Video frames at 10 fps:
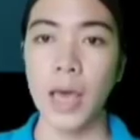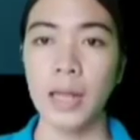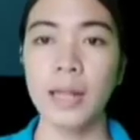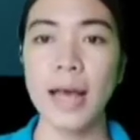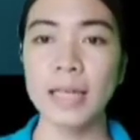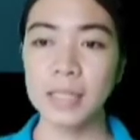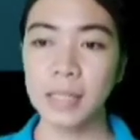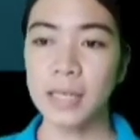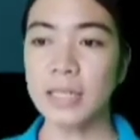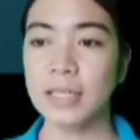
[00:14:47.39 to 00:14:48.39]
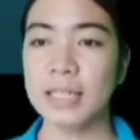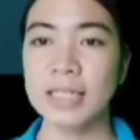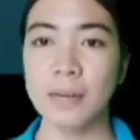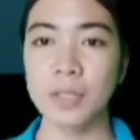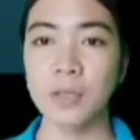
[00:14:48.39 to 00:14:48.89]
And lastly is the
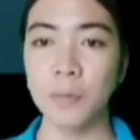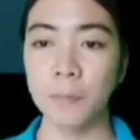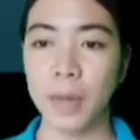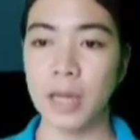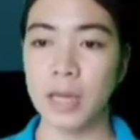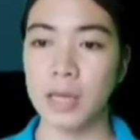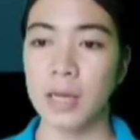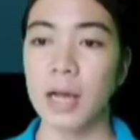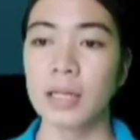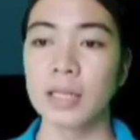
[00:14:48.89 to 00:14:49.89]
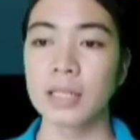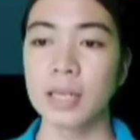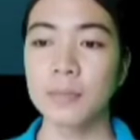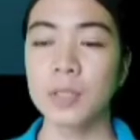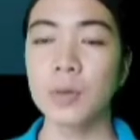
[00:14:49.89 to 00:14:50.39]
Samsung Pay.
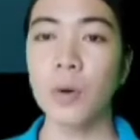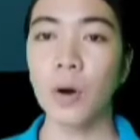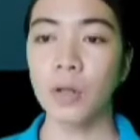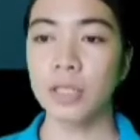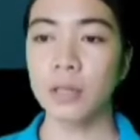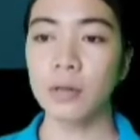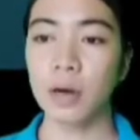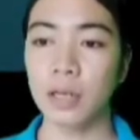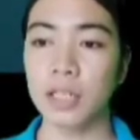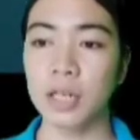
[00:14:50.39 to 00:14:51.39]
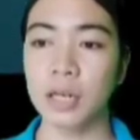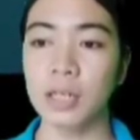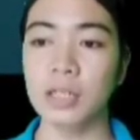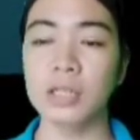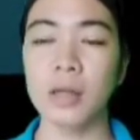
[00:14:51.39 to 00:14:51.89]
Samsung also launched a
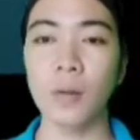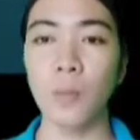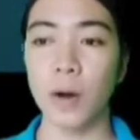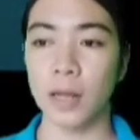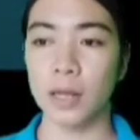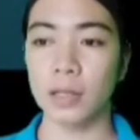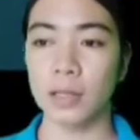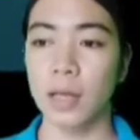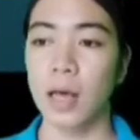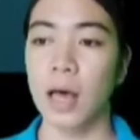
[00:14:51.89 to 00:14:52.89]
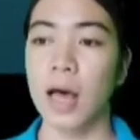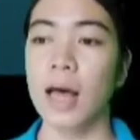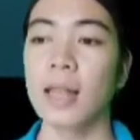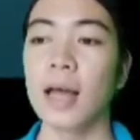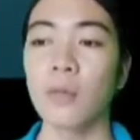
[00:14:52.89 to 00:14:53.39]
digital wallet,
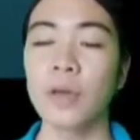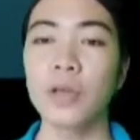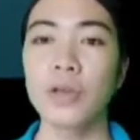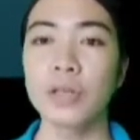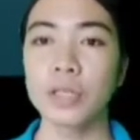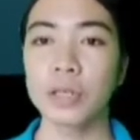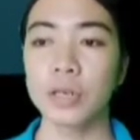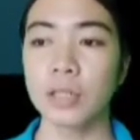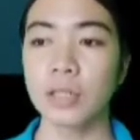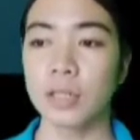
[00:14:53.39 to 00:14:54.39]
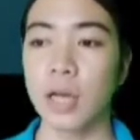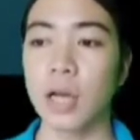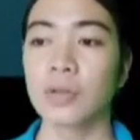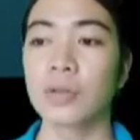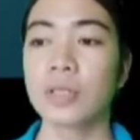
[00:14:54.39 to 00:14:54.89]
allowing users
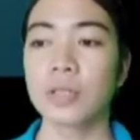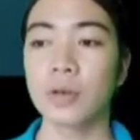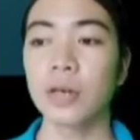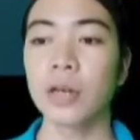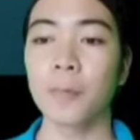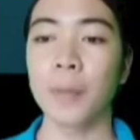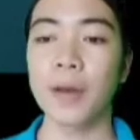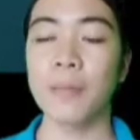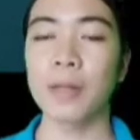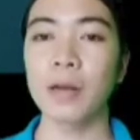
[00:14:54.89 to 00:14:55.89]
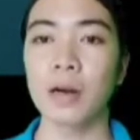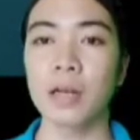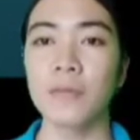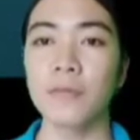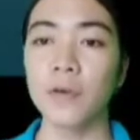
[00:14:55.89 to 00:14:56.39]
to store their payment
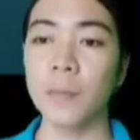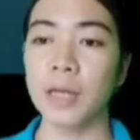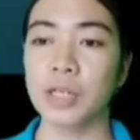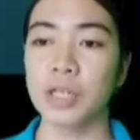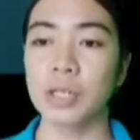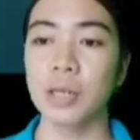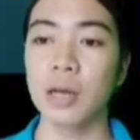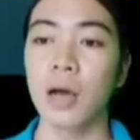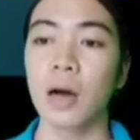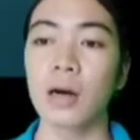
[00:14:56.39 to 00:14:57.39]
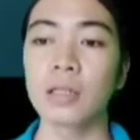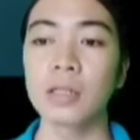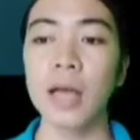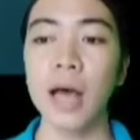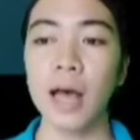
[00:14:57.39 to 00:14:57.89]
card information
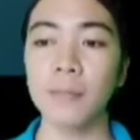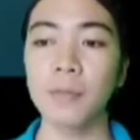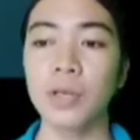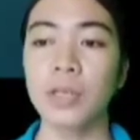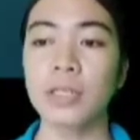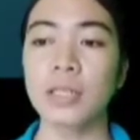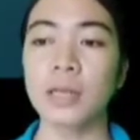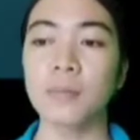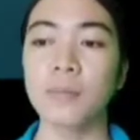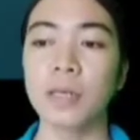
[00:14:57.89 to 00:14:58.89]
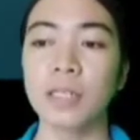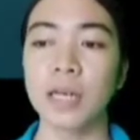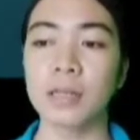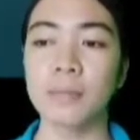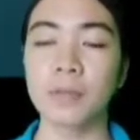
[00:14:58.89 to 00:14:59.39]
onto the app to use at
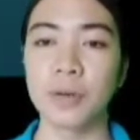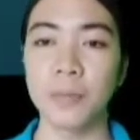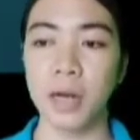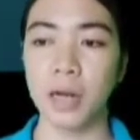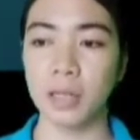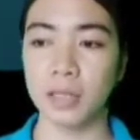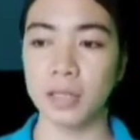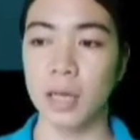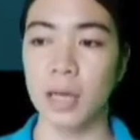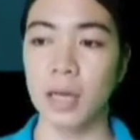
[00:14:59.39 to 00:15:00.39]
merchant terminals.